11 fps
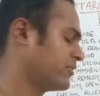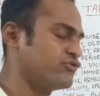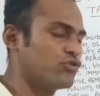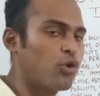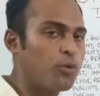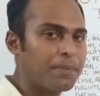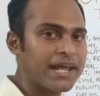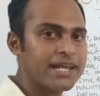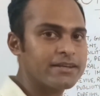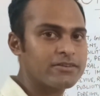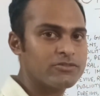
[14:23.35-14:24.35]
No
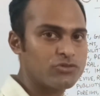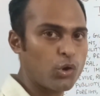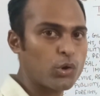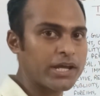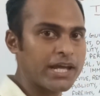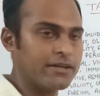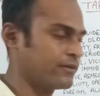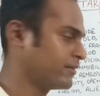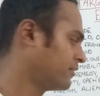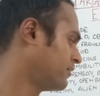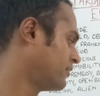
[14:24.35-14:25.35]
pain, no
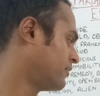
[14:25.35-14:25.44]
gain.